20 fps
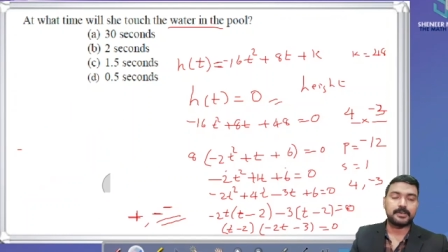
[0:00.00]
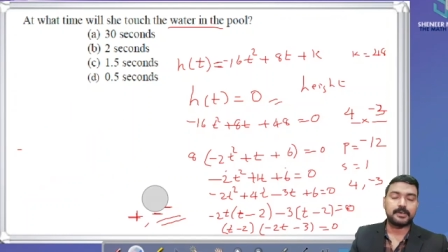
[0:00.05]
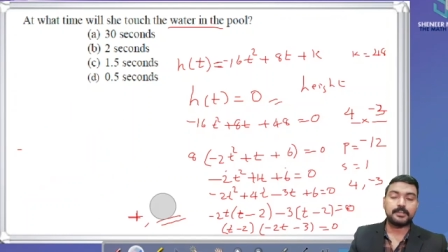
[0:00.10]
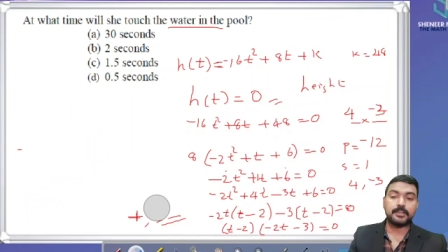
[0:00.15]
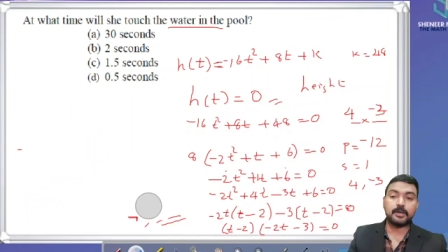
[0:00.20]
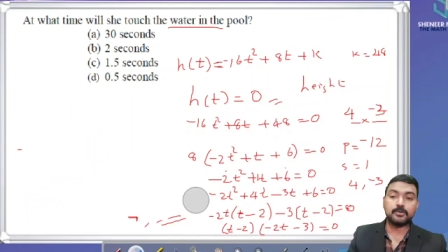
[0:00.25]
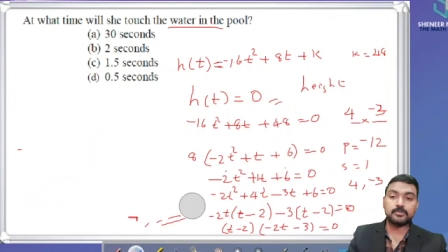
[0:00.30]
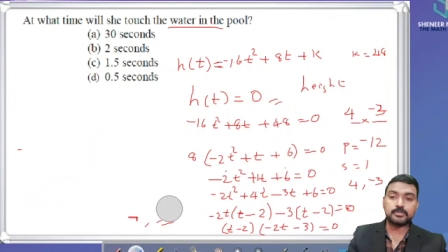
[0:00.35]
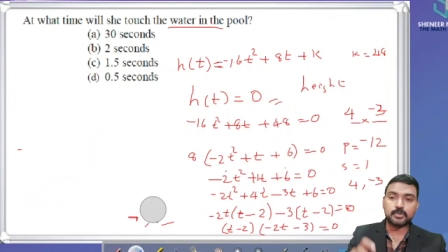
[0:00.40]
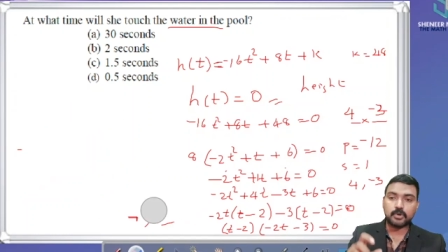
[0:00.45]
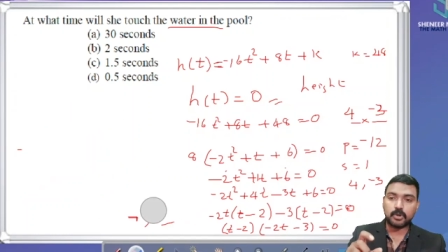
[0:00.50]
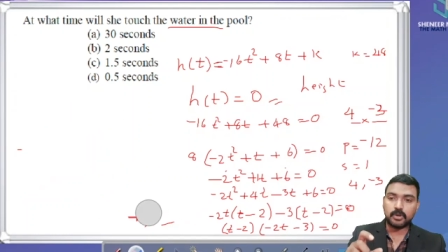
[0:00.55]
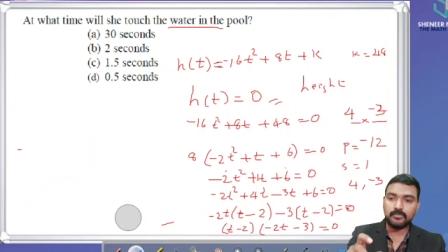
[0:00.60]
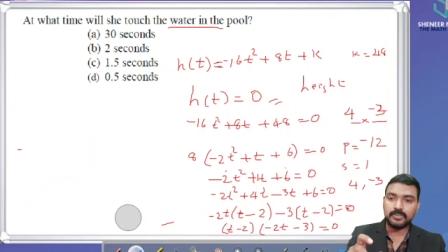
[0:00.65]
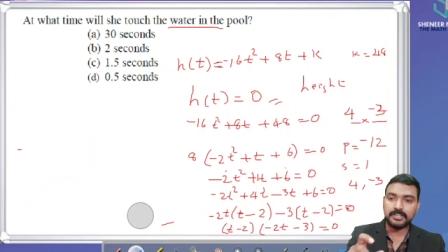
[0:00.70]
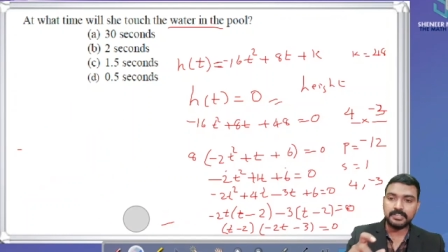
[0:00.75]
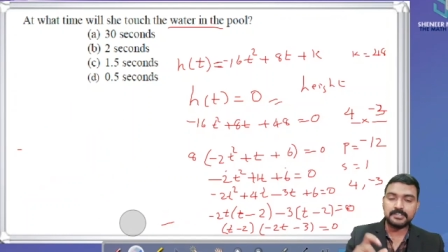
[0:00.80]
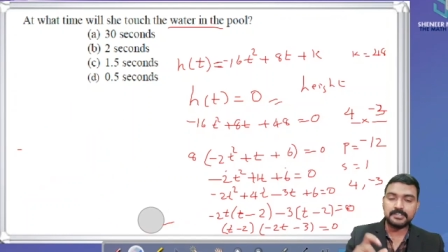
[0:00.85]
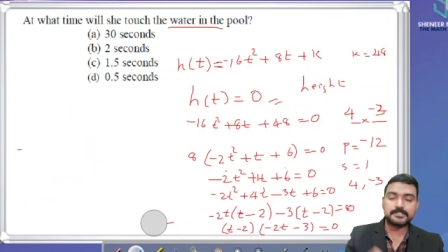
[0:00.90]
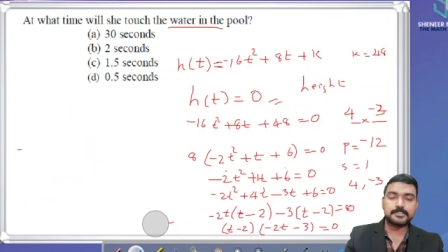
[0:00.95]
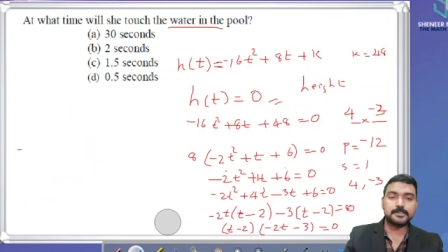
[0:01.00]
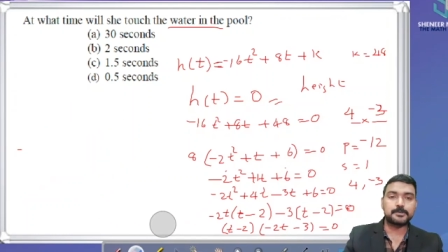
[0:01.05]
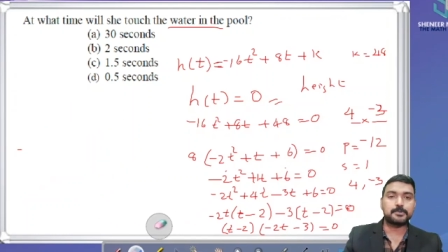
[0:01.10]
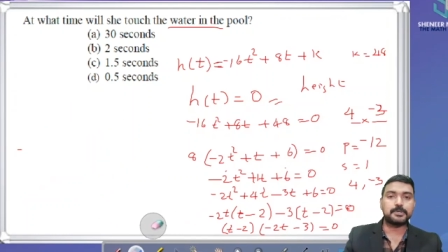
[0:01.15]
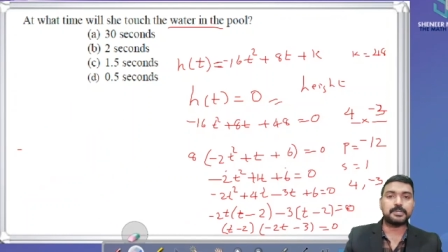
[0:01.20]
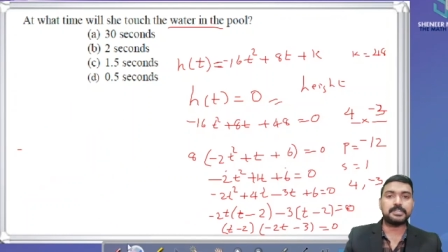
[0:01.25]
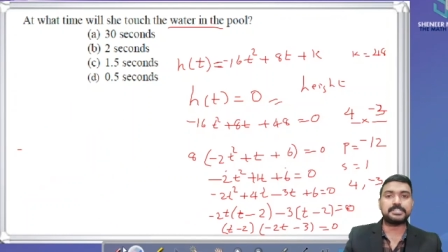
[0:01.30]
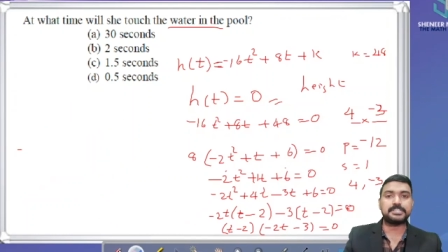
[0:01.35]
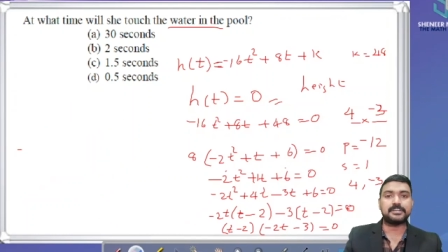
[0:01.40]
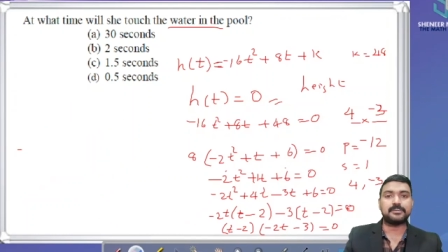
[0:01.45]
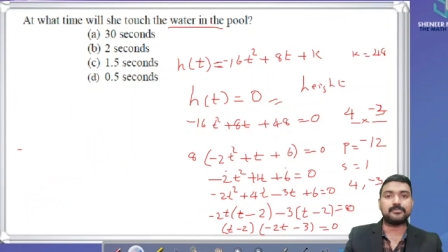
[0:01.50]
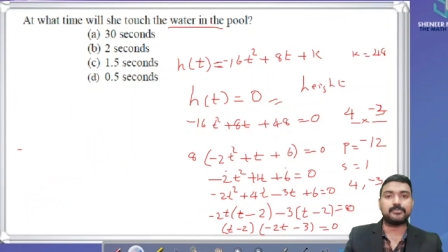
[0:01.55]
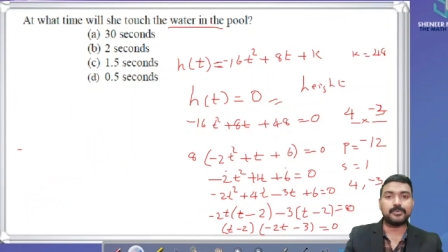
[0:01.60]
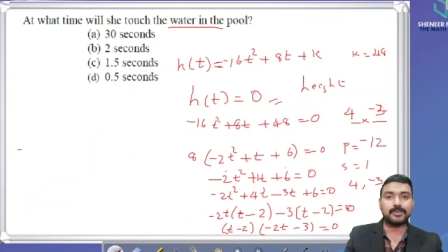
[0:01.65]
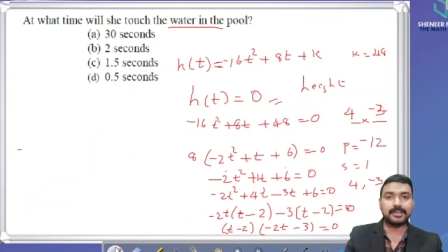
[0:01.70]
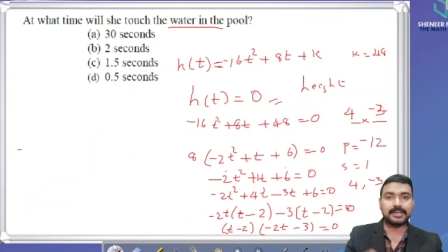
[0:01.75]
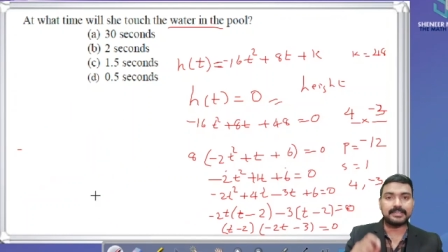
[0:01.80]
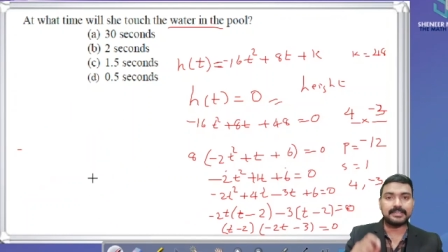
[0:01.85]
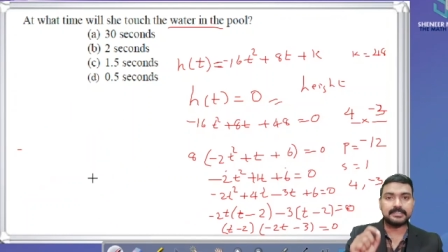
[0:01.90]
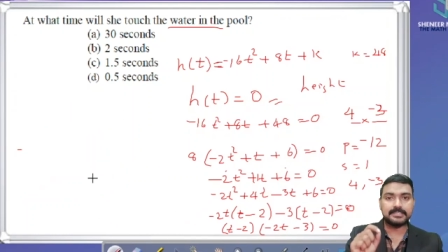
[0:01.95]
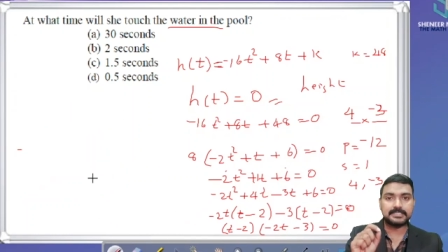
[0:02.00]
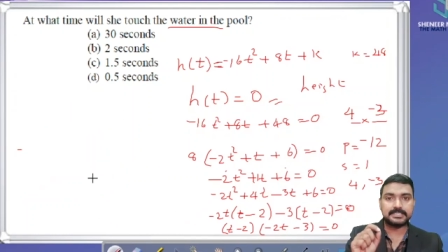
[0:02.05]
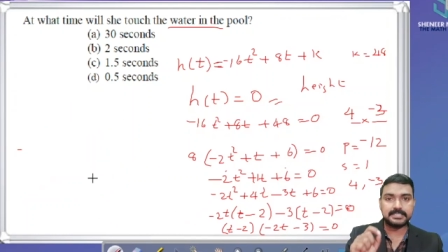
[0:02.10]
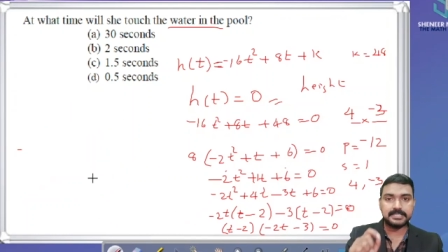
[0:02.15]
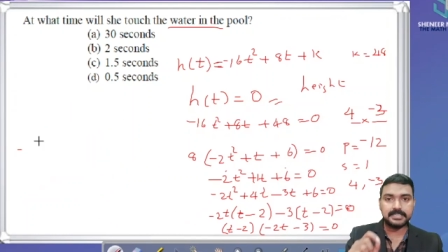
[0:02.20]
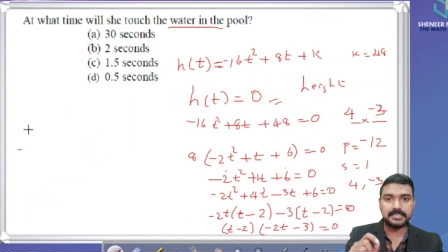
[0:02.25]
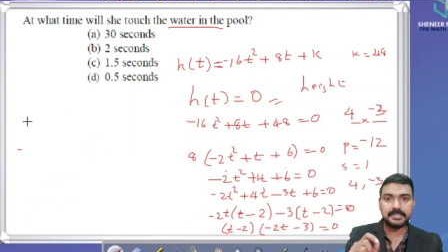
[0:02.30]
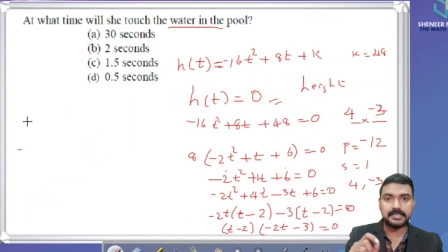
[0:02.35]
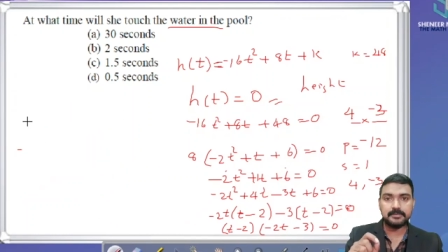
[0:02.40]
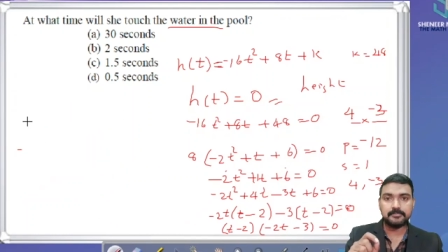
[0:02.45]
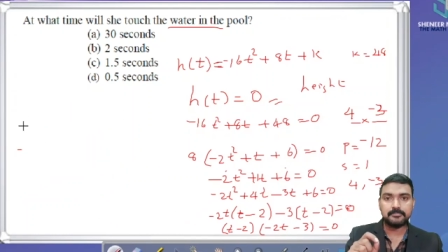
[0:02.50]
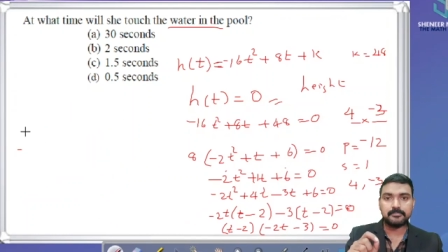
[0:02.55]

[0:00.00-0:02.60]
Now solving this equation we will get t